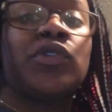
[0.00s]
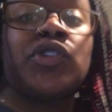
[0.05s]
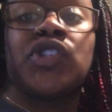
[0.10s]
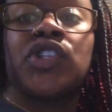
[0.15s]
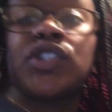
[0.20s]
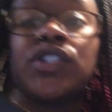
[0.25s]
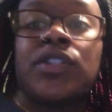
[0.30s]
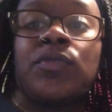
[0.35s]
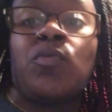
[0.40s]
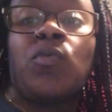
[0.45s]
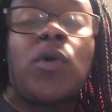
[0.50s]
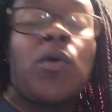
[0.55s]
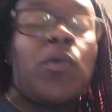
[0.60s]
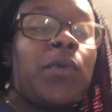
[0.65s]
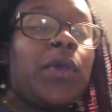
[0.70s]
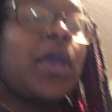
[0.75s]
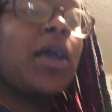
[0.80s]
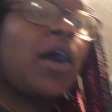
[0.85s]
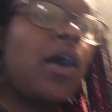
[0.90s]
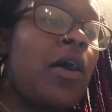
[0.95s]
which is what
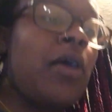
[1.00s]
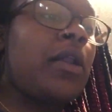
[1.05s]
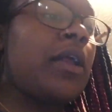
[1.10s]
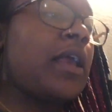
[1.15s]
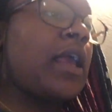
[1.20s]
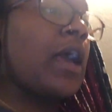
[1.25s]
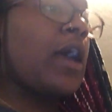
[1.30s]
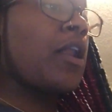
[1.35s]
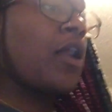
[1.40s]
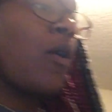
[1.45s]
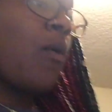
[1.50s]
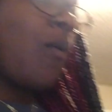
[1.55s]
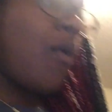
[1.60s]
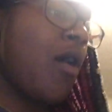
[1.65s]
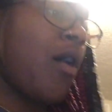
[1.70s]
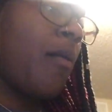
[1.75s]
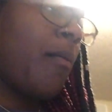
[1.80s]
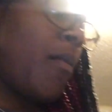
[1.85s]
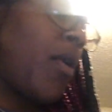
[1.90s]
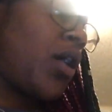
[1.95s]
we call the ghetto
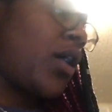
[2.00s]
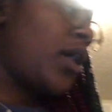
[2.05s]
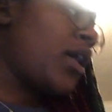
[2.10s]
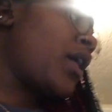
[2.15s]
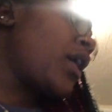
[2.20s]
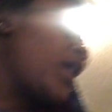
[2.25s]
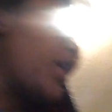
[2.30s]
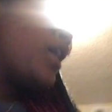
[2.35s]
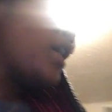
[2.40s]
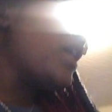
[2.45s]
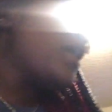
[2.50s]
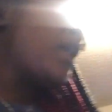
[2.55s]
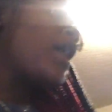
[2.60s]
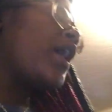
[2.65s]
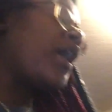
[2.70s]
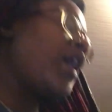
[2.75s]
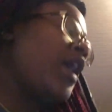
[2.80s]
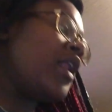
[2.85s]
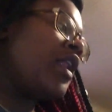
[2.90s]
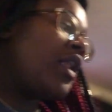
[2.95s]
Walmart.
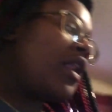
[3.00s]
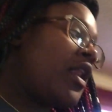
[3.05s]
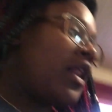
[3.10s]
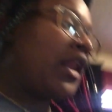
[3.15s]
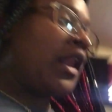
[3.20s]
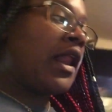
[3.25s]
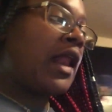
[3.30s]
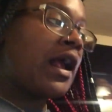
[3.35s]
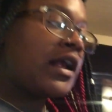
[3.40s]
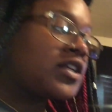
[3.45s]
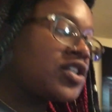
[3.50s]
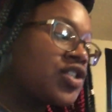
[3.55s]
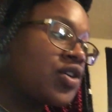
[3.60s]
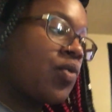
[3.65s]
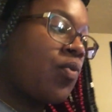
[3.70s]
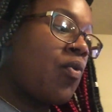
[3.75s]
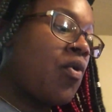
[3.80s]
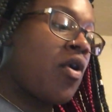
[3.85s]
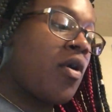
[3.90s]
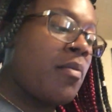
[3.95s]
And then the nicer
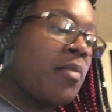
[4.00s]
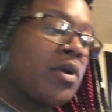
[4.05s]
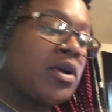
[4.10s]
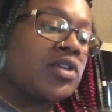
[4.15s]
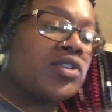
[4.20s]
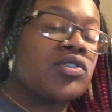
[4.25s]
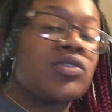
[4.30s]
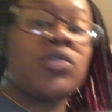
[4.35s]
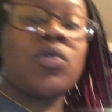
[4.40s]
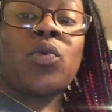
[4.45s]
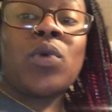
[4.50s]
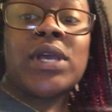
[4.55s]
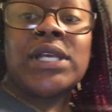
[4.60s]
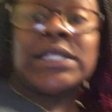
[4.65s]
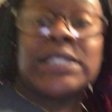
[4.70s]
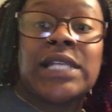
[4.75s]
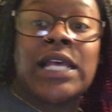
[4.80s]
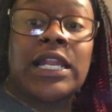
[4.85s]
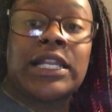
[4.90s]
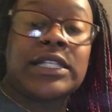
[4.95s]
Walmart is on the
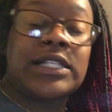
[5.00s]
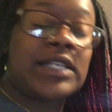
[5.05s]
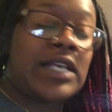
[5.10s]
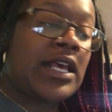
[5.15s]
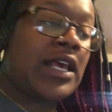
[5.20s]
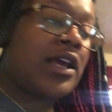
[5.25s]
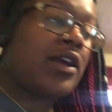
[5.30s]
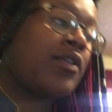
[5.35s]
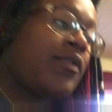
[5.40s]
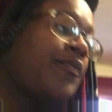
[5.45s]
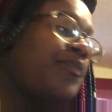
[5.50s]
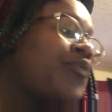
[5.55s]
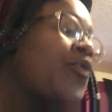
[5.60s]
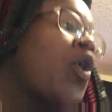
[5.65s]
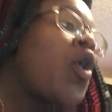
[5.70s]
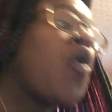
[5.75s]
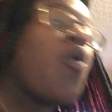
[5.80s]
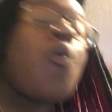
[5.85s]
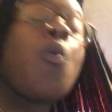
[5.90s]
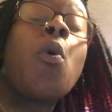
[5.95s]
west side of town
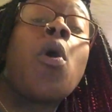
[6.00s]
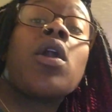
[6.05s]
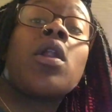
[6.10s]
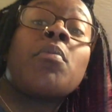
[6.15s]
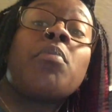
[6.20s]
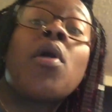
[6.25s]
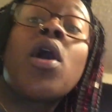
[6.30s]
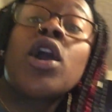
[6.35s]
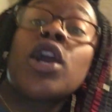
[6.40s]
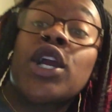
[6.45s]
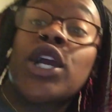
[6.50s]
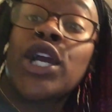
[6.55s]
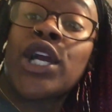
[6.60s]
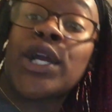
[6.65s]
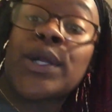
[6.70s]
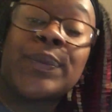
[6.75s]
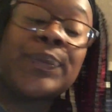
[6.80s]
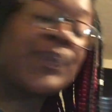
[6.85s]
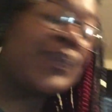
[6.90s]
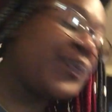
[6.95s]
on Quanah
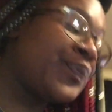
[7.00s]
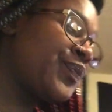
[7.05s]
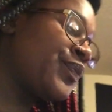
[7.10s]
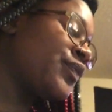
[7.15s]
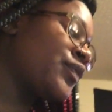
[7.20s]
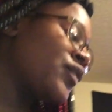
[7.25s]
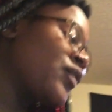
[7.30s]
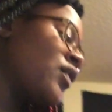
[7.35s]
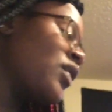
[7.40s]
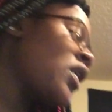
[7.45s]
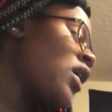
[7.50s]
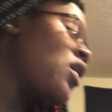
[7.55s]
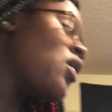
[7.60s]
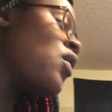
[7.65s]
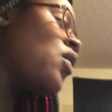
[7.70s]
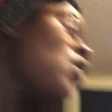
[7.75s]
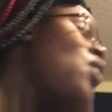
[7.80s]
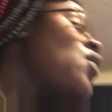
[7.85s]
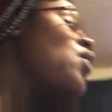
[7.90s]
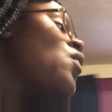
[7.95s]
Parker.
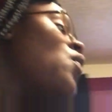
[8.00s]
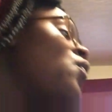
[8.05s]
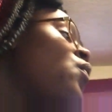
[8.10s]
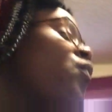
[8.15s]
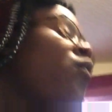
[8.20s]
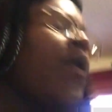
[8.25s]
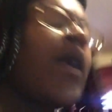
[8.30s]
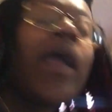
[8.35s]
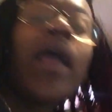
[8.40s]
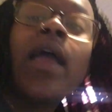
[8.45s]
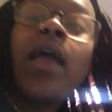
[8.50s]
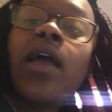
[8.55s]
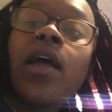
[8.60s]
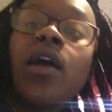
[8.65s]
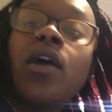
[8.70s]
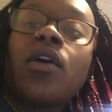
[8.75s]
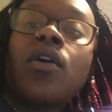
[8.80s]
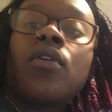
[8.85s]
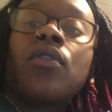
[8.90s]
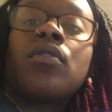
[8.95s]

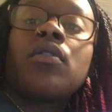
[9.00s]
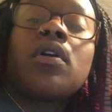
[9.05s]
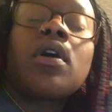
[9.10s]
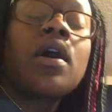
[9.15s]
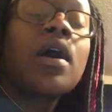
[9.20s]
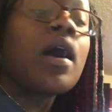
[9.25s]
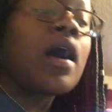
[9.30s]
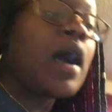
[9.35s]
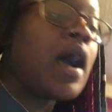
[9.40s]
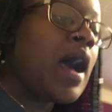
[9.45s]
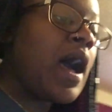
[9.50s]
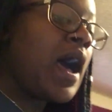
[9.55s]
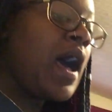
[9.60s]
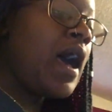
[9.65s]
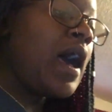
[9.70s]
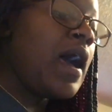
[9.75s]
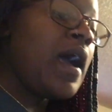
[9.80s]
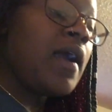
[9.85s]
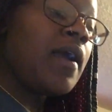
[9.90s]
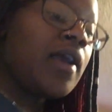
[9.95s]
Well,
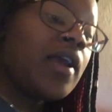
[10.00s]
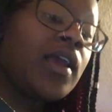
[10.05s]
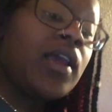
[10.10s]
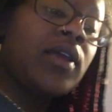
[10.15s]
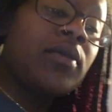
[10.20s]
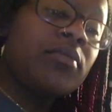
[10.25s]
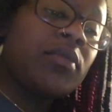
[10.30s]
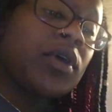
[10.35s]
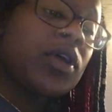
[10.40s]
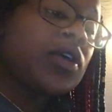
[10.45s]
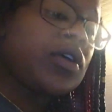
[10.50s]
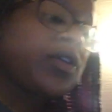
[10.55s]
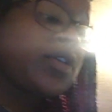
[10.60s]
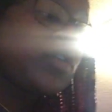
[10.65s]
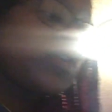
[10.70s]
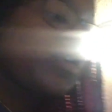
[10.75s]
I'm